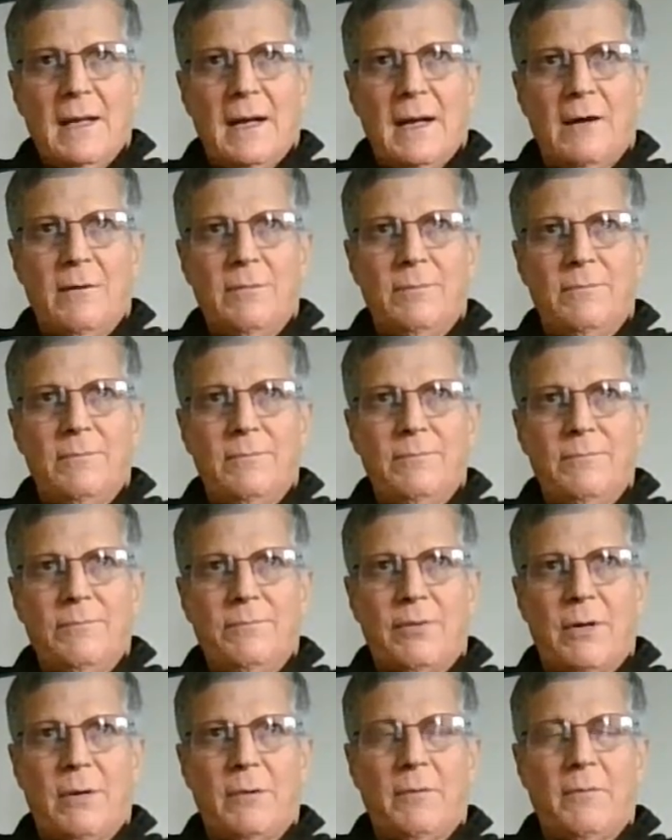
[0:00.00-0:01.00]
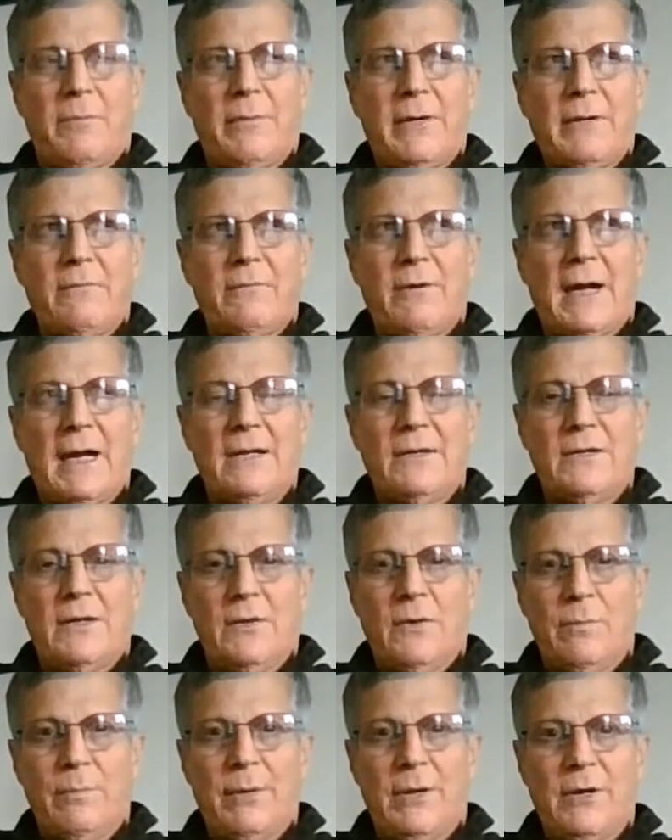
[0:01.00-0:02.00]
I'll probably write
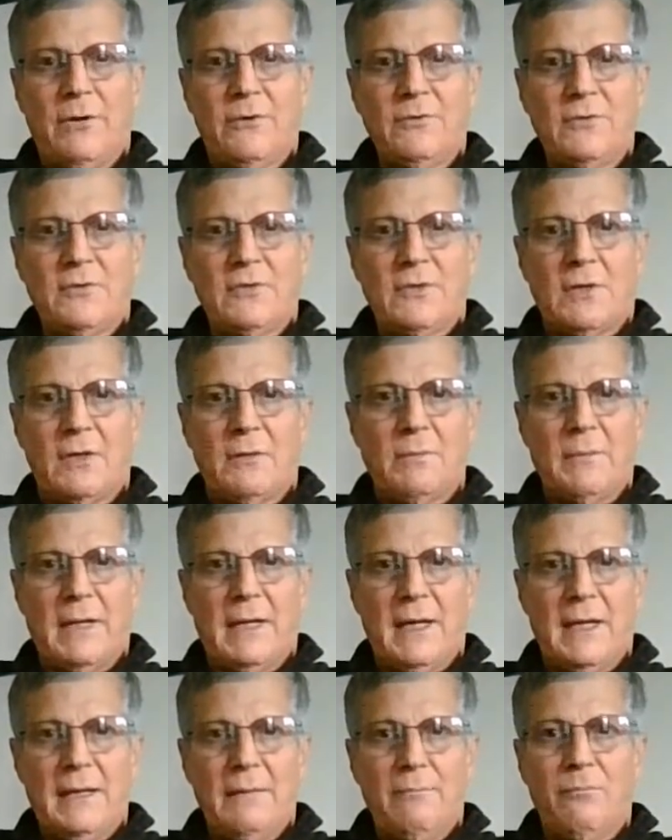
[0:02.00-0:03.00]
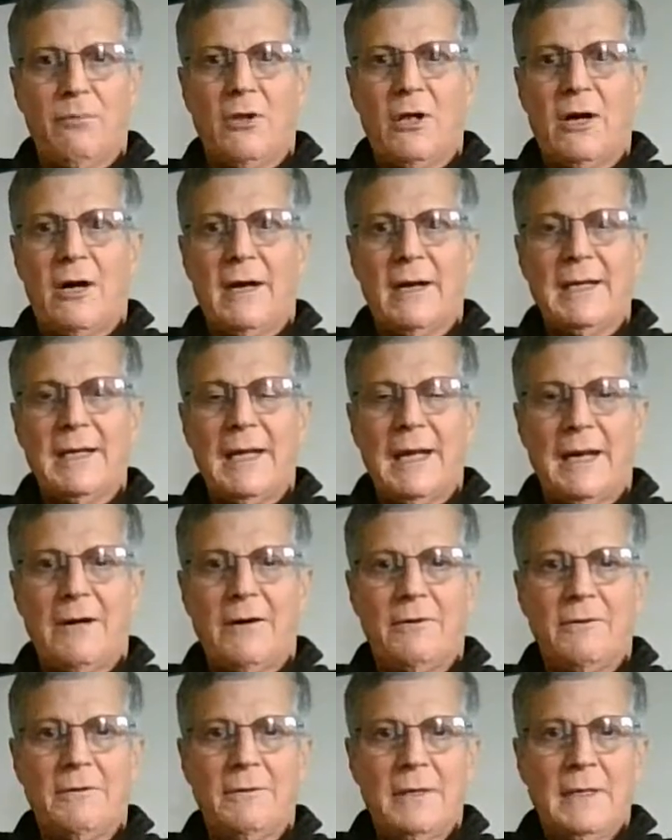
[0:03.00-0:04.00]
another post on my blog
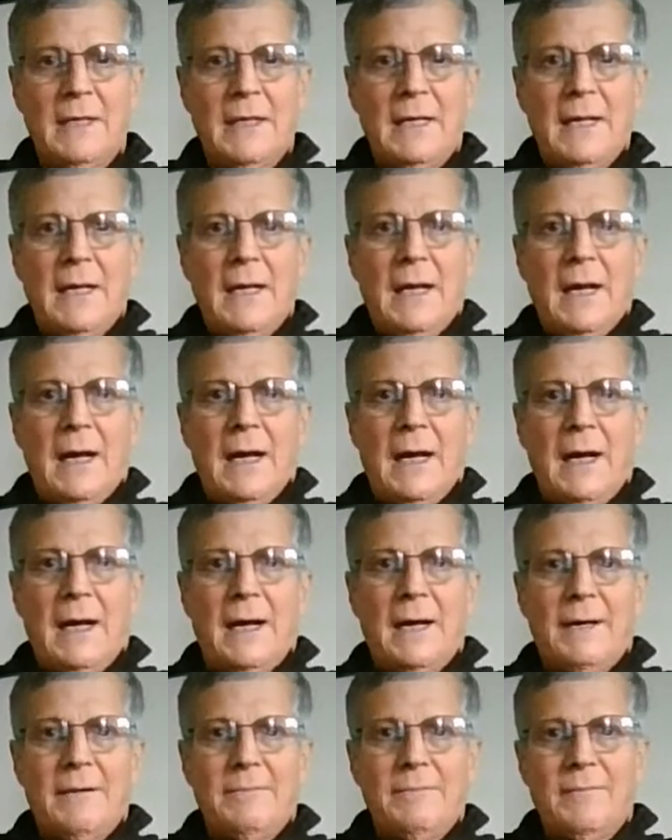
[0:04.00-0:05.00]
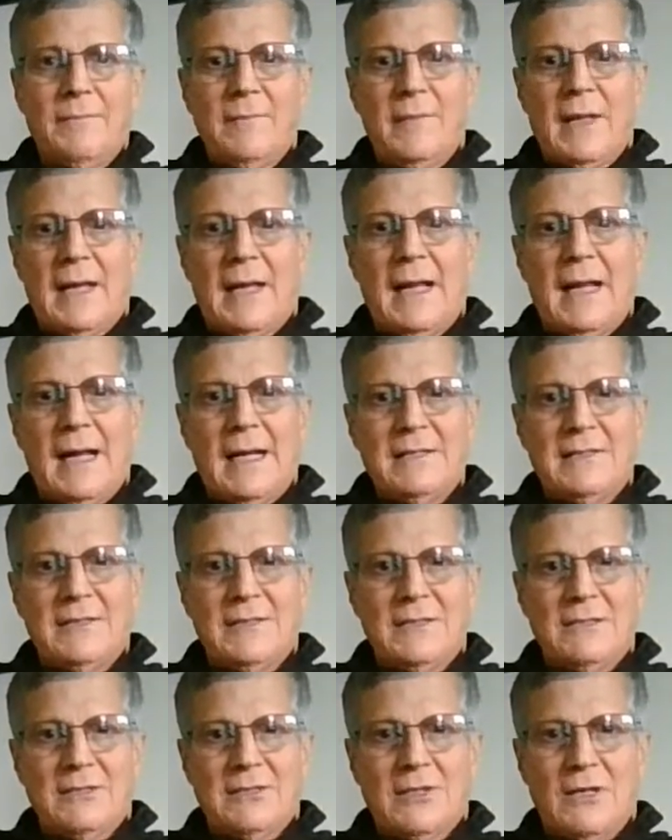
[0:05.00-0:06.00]
now. Um, I had
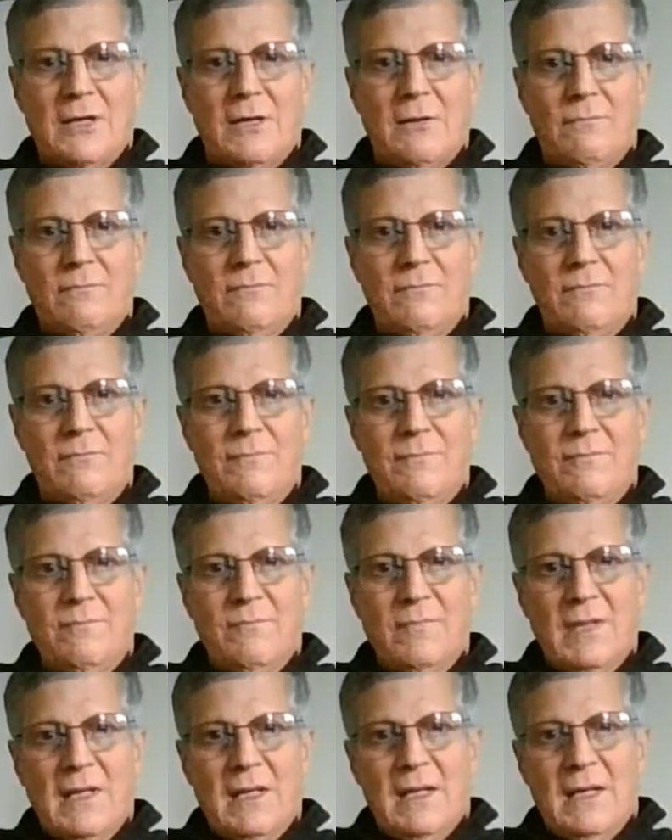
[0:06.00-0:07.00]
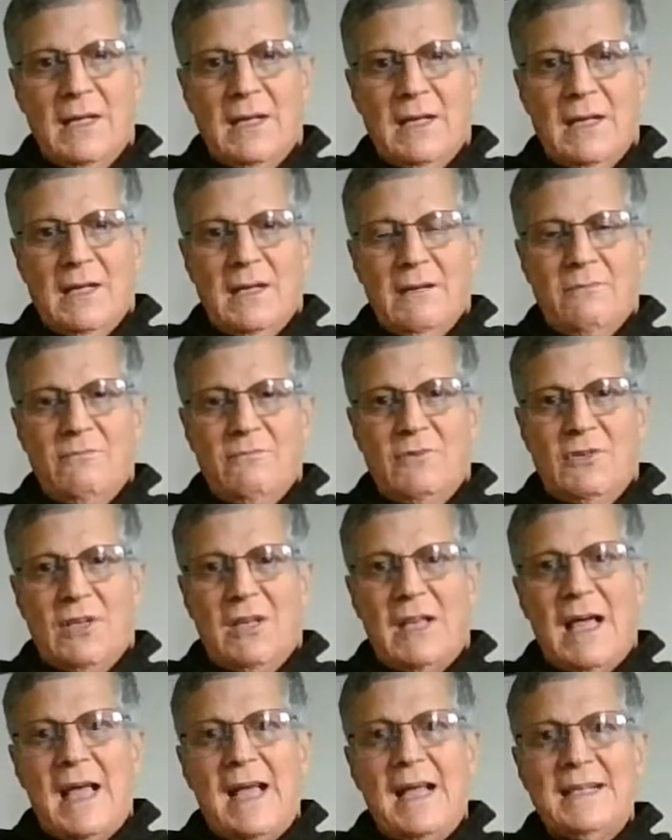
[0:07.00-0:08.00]
some
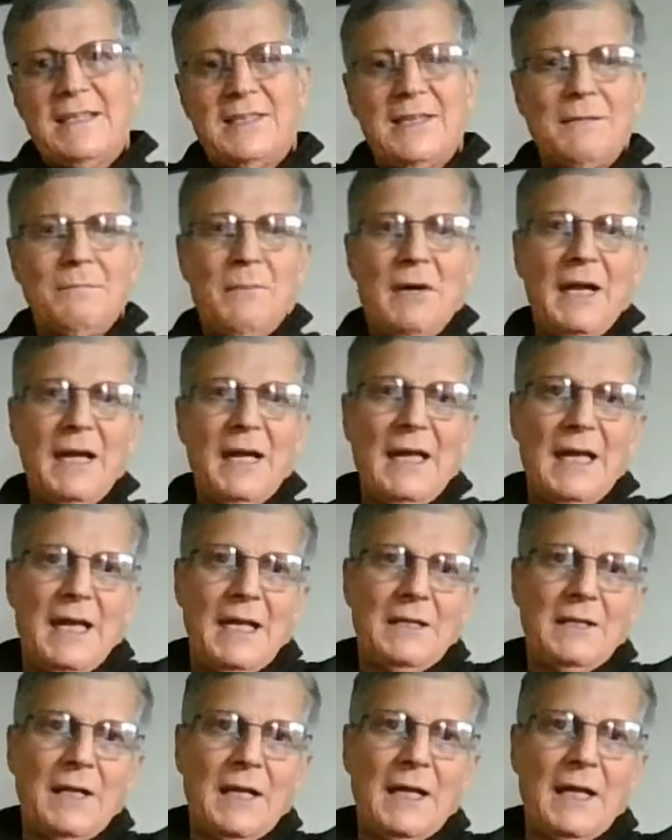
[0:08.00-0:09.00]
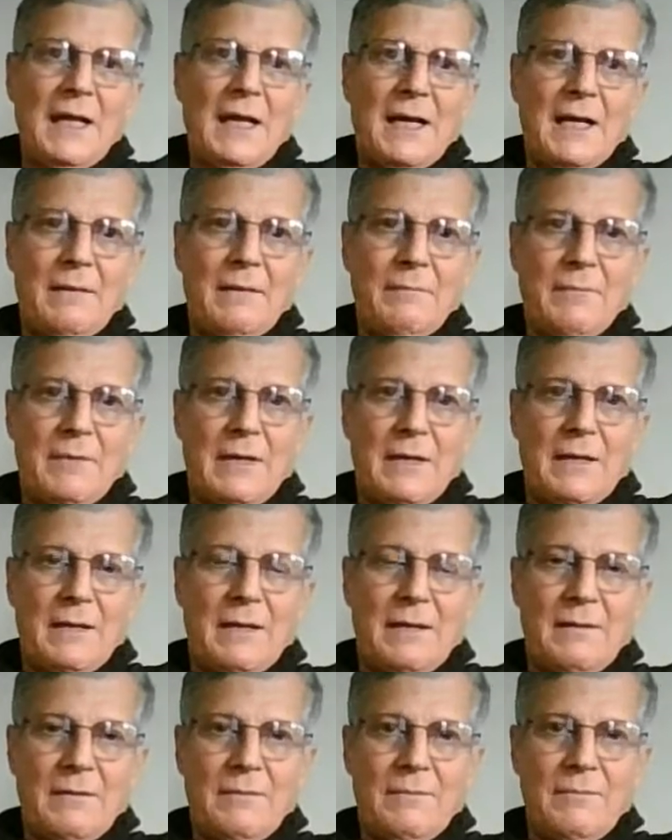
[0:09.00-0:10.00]
delays in my healing. I'm
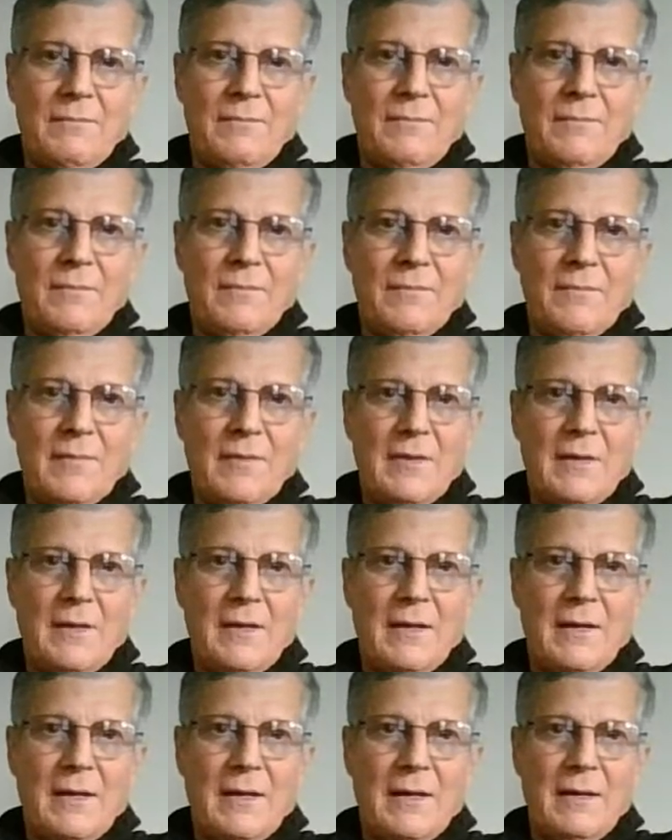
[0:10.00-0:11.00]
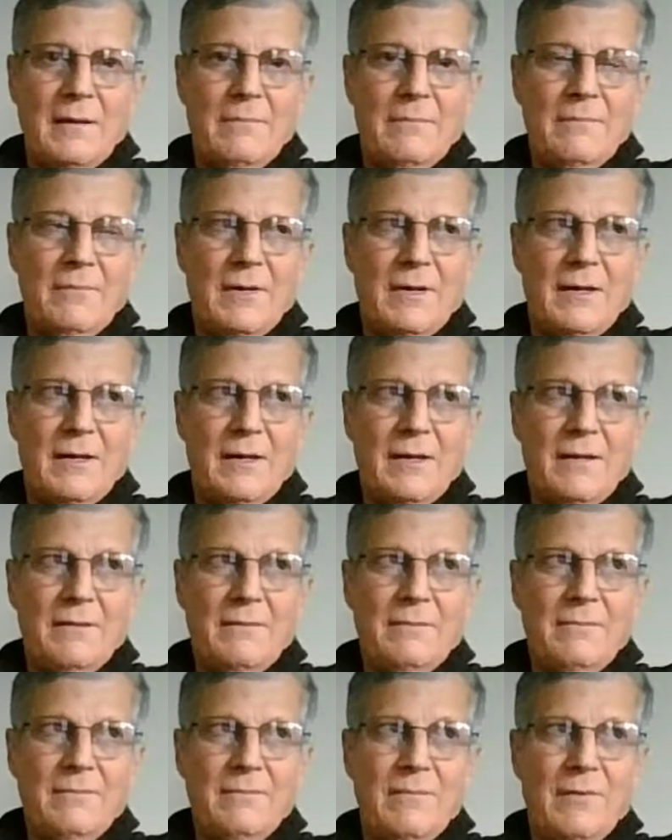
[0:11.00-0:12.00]
um, I'm
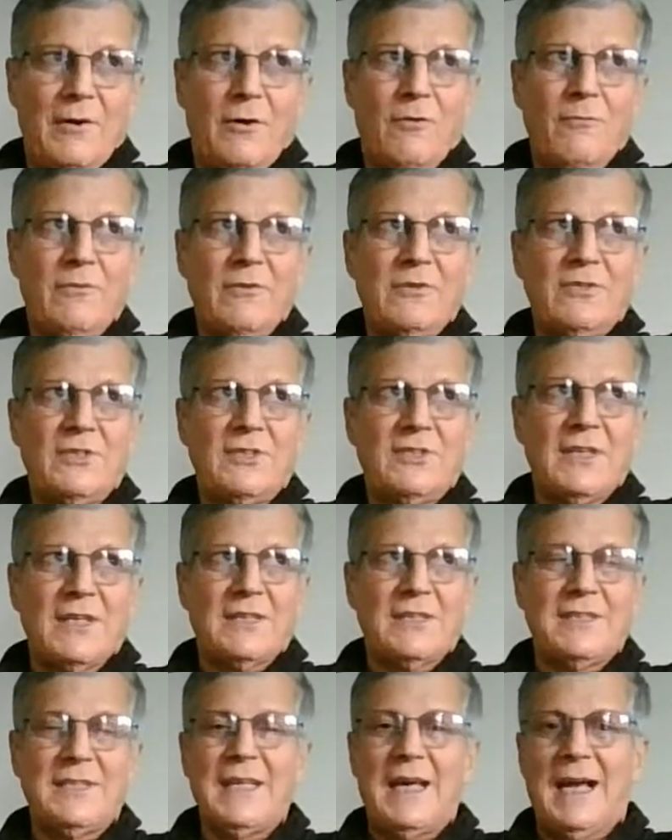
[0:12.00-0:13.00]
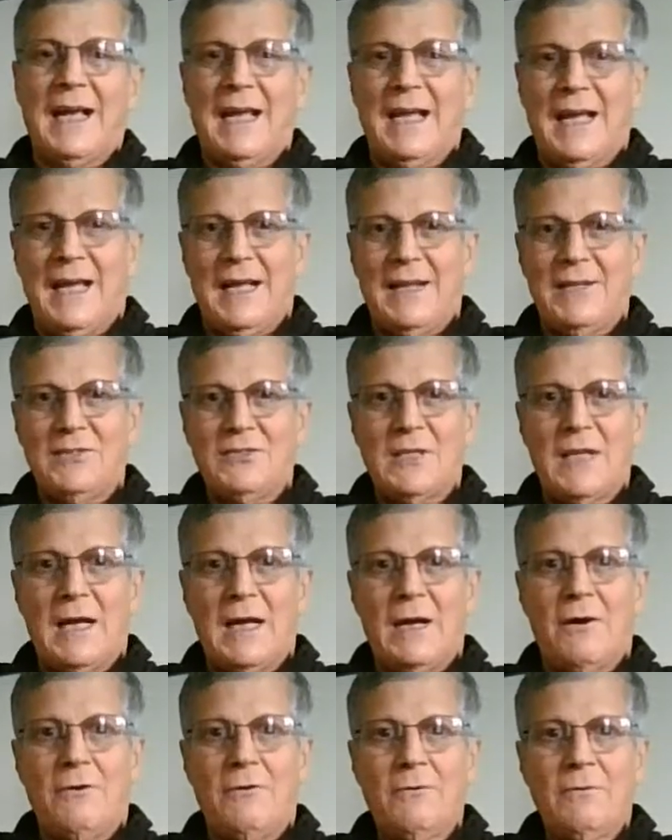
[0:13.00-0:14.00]
uh, over six decades
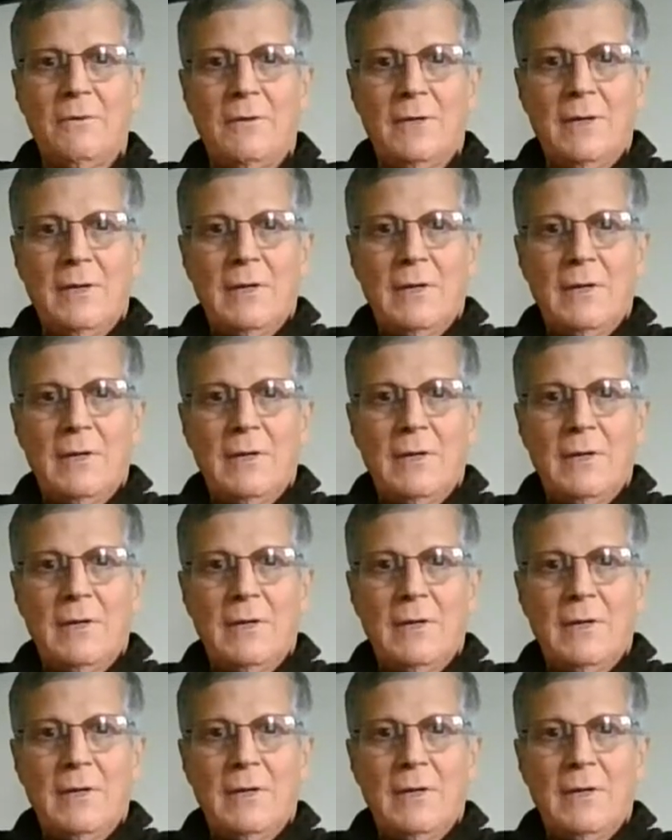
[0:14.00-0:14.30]
now